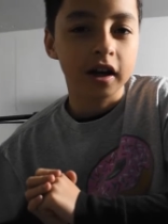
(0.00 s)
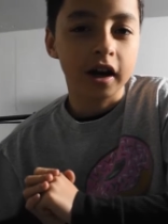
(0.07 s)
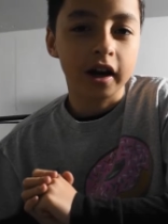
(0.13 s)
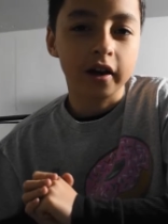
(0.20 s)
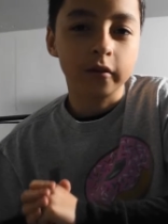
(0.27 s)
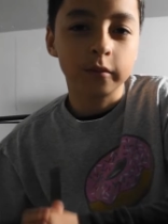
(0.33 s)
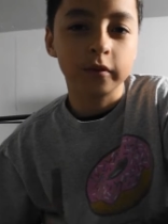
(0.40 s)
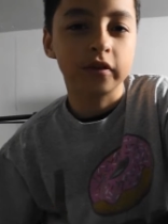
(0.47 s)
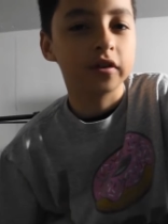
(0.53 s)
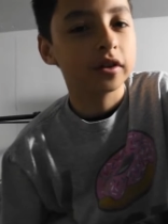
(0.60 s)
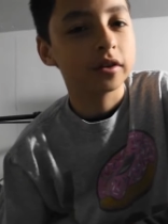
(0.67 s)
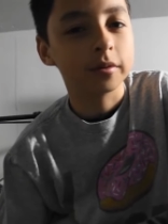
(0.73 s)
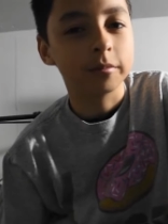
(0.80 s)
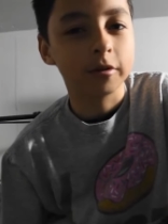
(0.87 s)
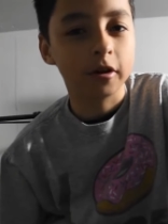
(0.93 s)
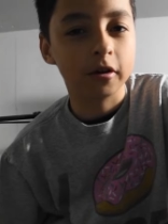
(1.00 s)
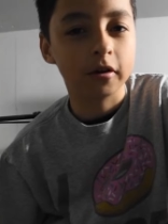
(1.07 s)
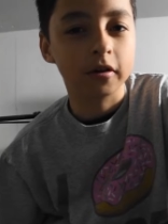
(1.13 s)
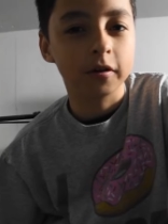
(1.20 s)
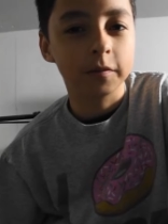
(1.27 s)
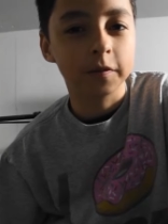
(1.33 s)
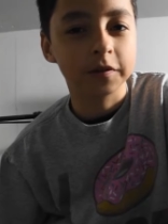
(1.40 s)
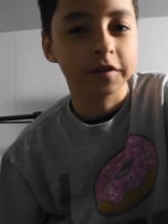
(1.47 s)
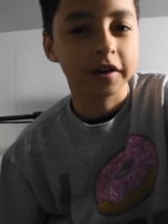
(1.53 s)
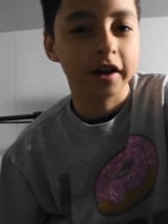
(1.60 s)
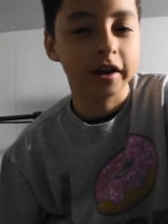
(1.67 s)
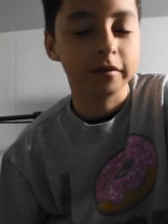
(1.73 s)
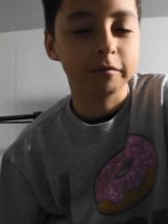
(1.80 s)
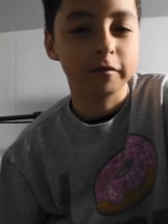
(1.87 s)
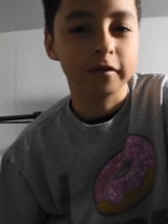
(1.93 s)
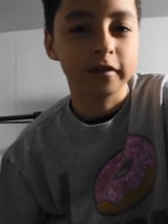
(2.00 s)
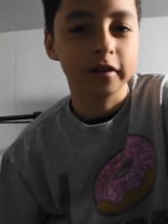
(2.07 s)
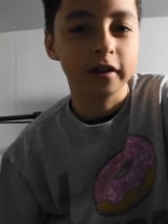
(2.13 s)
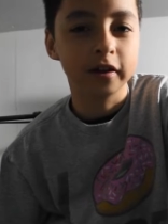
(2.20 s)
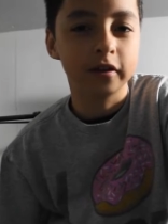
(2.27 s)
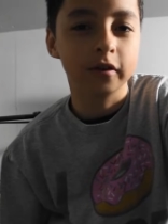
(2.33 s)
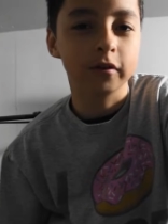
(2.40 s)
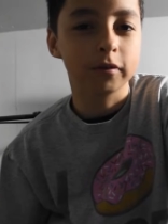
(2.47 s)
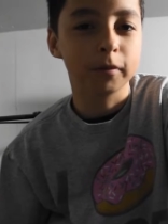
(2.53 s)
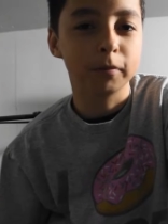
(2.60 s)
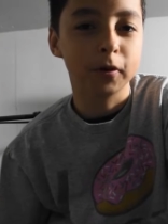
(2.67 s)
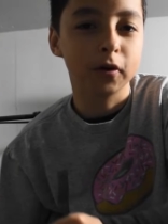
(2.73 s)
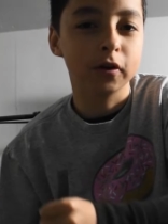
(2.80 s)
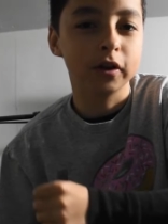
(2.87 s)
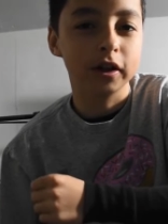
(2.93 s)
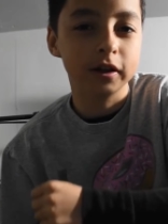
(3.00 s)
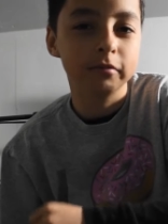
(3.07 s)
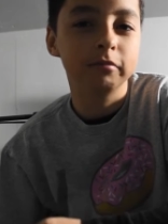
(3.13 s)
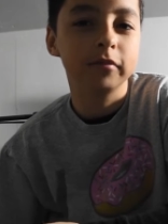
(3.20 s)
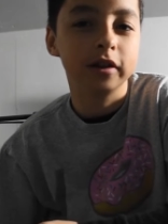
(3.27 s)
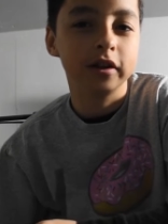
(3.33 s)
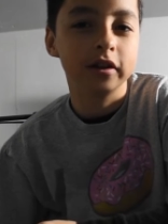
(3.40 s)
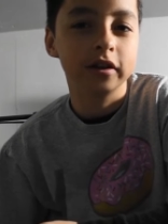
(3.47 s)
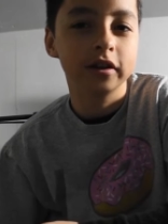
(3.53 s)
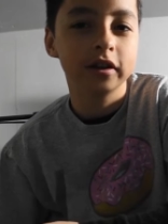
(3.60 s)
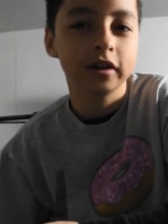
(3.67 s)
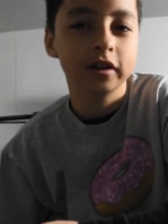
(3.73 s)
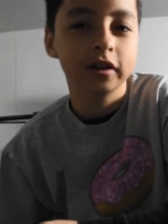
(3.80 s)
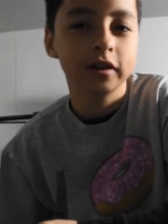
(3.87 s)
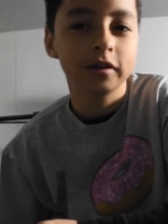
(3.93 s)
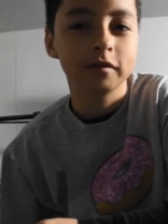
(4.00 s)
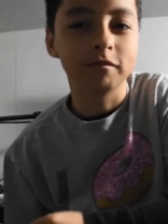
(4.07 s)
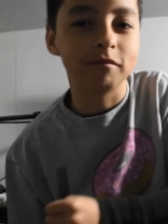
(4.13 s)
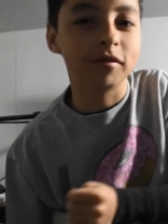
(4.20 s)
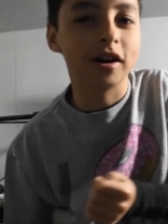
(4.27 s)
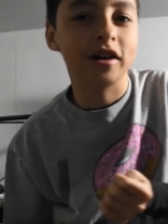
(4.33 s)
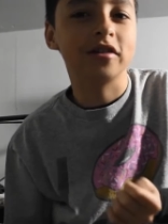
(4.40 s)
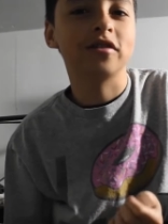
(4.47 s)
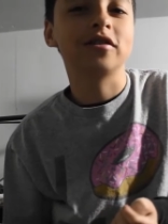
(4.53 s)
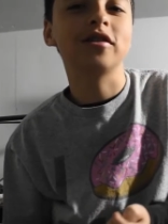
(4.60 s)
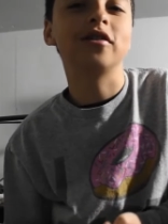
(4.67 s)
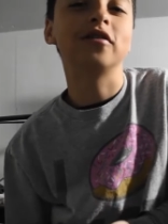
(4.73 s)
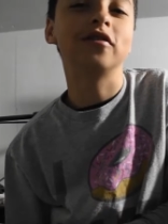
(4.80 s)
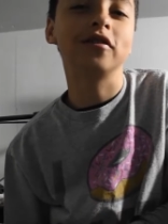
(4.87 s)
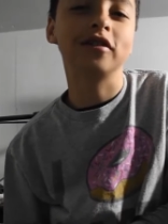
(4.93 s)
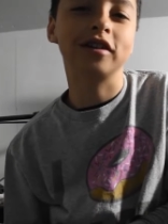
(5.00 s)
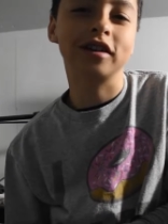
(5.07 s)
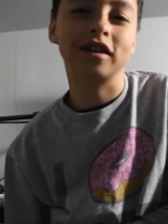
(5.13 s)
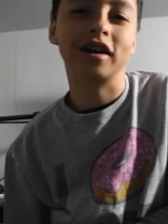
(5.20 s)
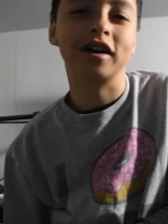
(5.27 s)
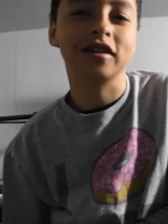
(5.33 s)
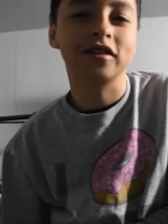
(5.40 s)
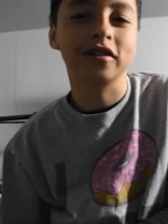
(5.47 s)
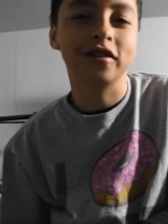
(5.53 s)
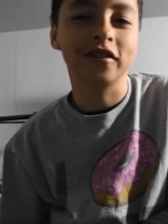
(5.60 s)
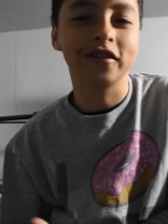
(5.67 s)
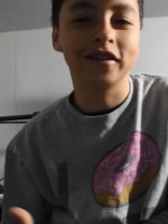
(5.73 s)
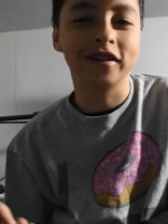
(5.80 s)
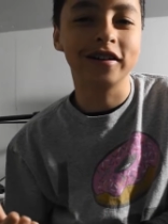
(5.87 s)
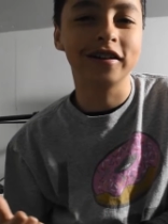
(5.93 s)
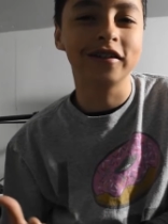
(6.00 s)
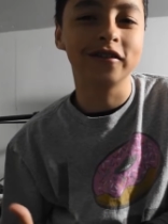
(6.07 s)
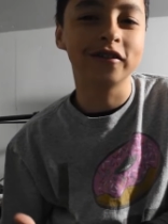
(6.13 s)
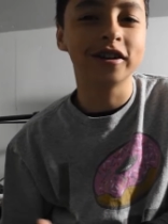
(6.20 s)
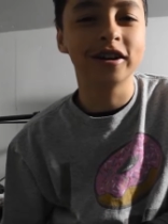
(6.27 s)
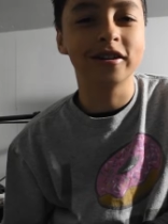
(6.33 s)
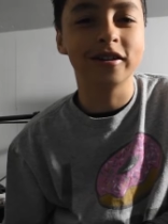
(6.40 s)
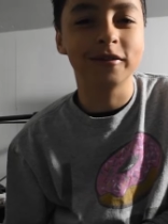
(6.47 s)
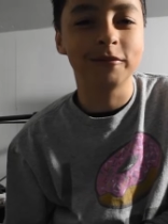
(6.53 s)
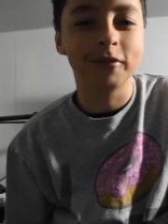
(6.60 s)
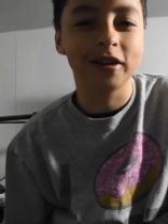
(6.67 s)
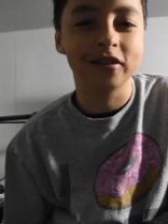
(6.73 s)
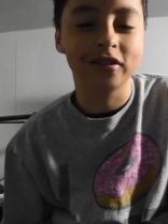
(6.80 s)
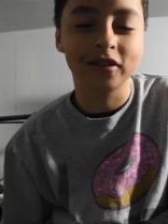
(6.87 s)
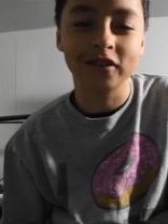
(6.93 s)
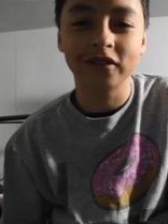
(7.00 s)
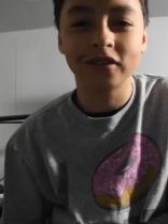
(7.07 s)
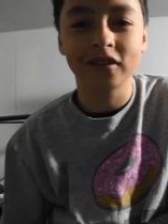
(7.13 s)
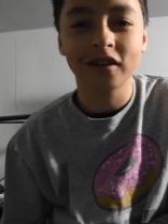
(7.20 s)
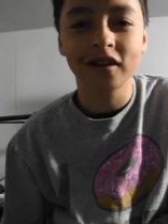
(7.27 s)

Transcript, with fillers: I almost hit the ball a couple times until the ball hit me. But I still got to go on one of the bases.